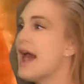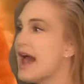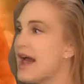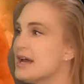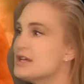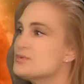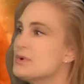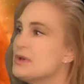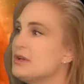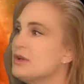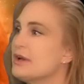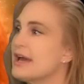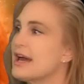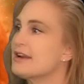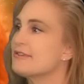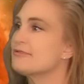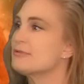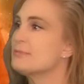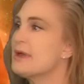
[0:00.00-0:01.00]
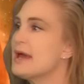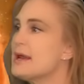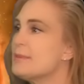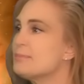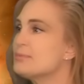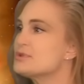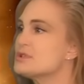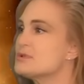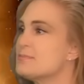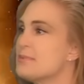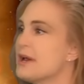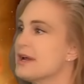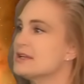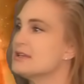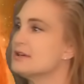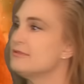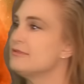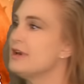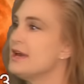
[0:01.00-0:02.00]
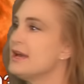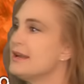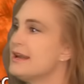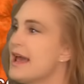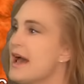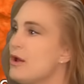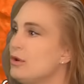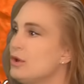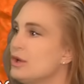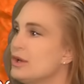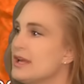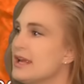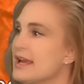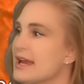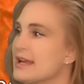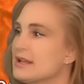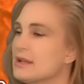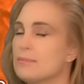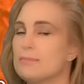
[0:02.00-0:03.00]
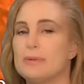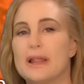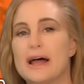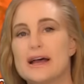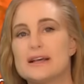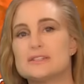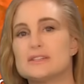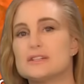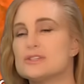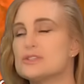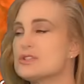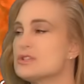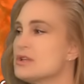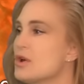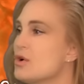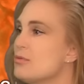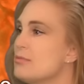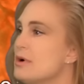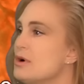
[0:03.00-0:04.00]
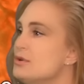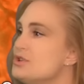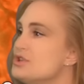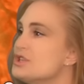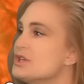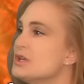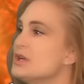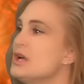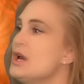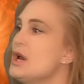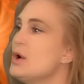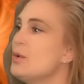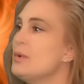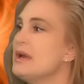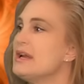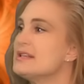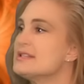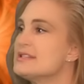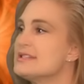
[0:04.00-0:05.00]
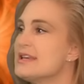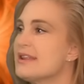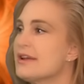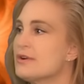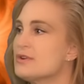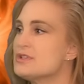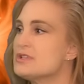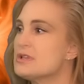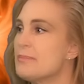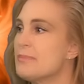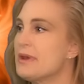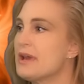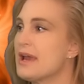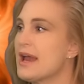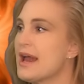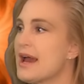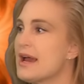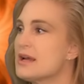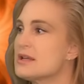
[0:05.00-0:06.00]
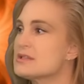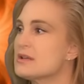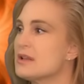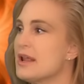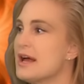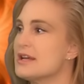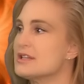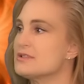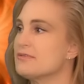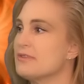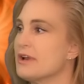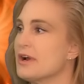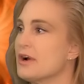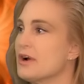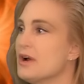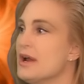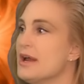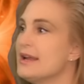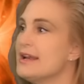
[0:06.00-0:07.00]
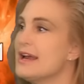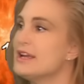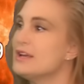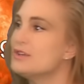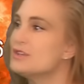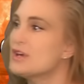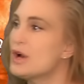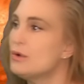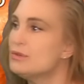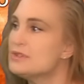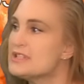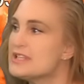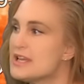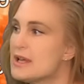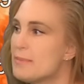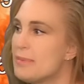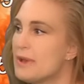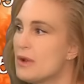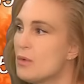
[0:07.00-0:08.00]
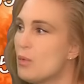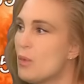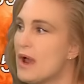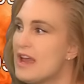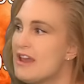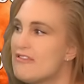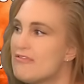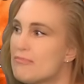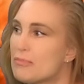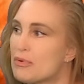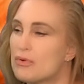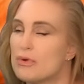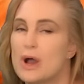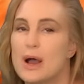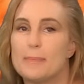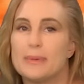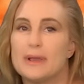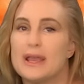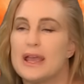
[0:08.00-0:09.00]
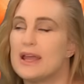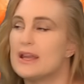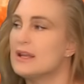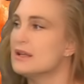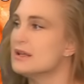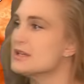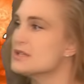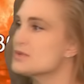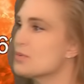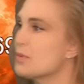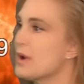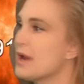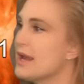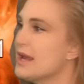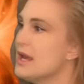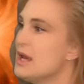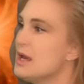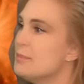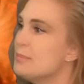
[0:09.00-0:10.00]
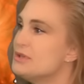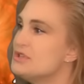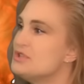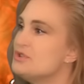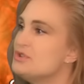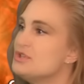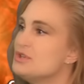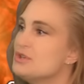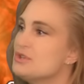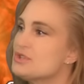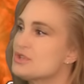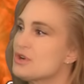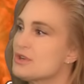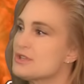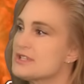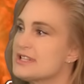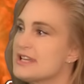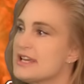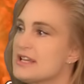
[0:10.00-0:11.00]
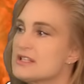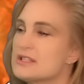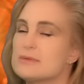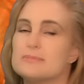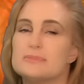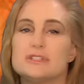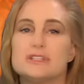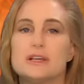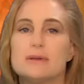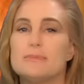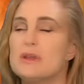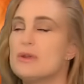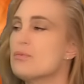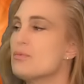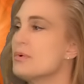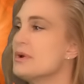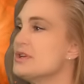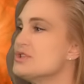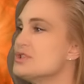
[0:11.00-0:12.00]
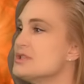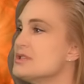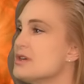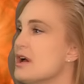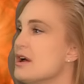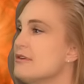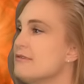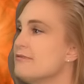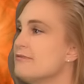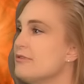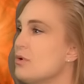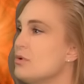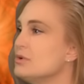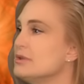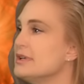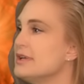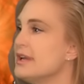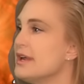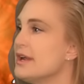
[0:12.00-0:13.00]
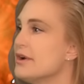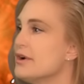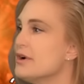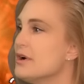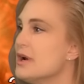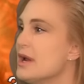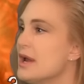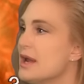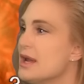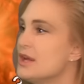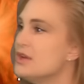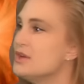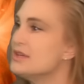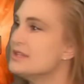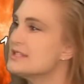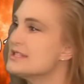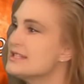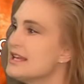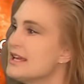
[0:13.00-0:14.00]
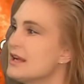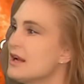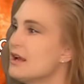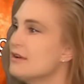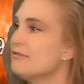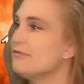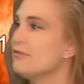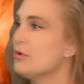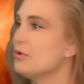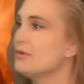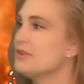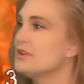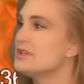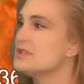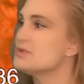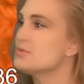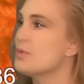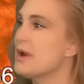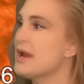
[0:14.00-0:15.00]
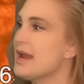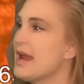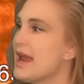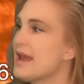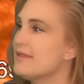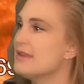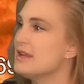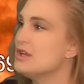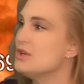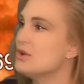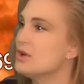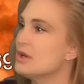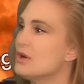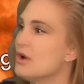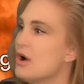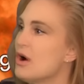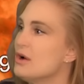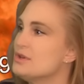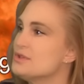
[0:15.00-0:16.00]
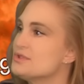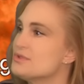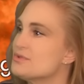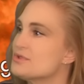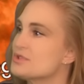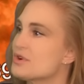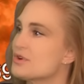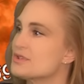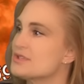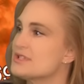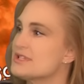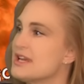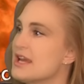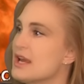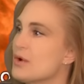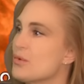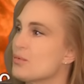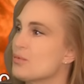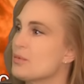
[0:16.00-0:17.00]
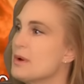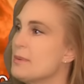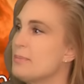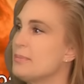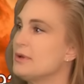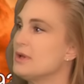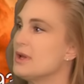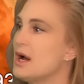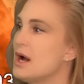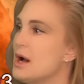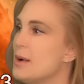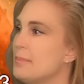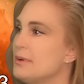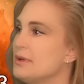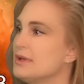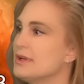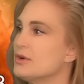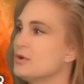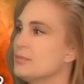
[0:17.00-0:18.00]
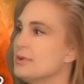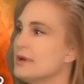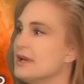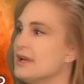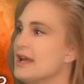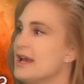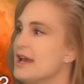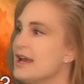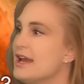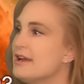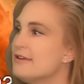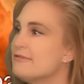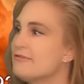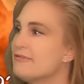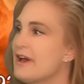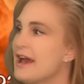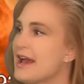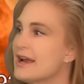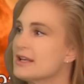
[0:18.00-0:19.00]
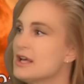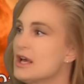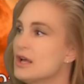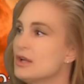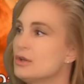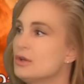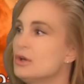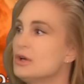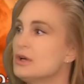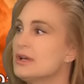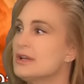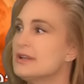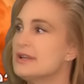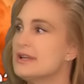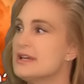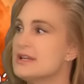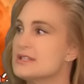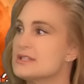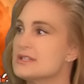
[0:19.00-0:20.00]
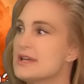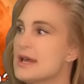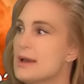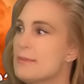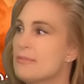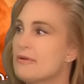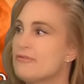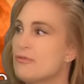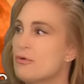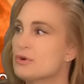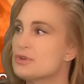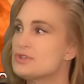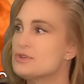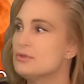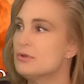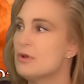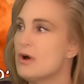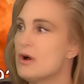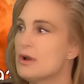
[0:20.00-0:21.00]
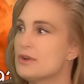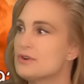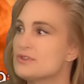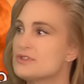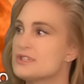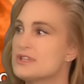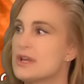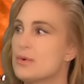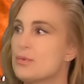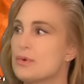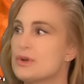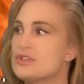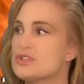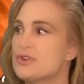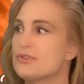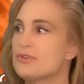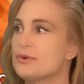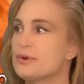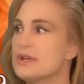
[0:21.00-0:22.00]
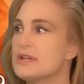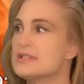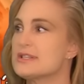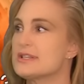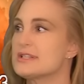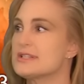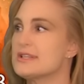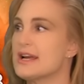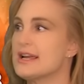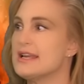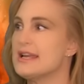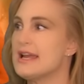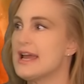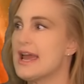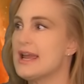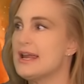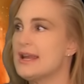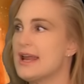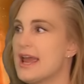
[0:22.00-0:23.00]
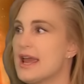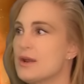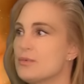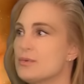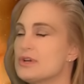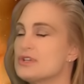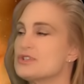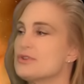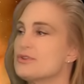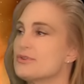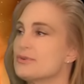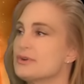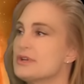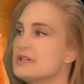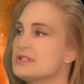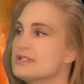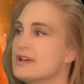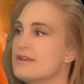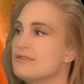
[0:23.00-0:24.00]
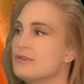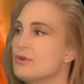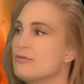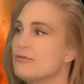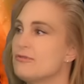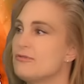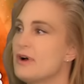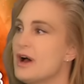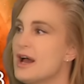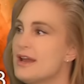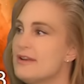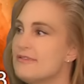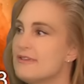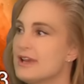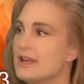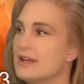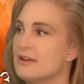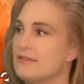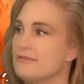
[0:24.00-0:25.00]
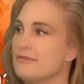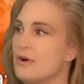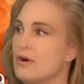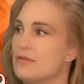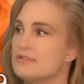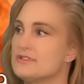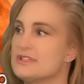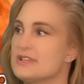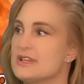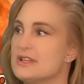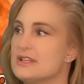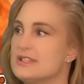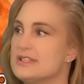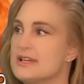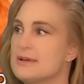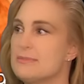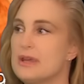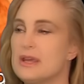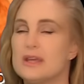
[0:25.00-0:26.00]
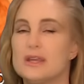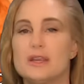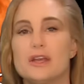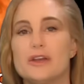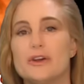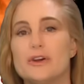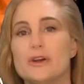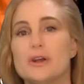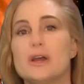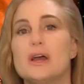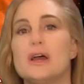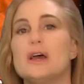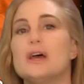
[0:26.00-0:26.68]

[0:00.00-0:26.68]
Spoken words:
As we look at it from that perspective, now looking at the blast in slow motion, we can see there's the big X-class flare. Now you don't see a big wave propagating this way, but you do start seeing some dimming regions unfold in here. You can see it unfold this way, and then you can also start seeing it ripple up a little bit. In fact, look at this. Before too long, you're seeing Region 3698 and Region 3705 get involved. See the dimming in here?